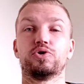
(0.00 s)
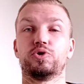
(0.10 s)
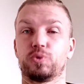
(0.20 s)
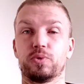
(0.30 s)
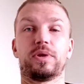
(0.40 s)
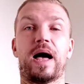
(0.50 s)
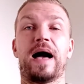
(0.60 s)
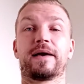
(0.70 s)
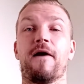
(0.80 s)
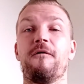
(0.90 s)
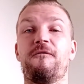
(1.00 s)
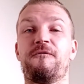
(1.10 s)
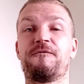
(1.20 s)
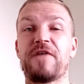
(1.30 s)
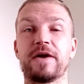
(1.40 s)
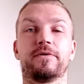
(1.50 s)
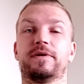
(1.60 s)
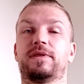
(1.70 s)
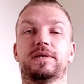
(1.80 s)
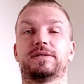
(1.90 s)
Drew Lock
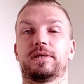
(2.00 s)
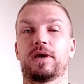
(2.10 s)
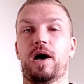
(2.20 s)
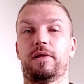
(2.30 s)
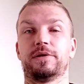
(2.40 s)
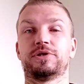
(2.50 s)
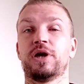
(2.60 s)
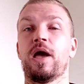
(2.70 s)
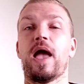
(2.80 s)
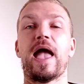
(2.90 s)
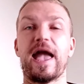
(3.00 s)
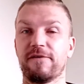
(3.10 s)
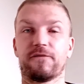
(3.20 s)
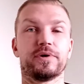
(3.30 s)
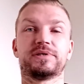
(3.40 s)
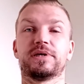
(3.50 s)
failed at this in college every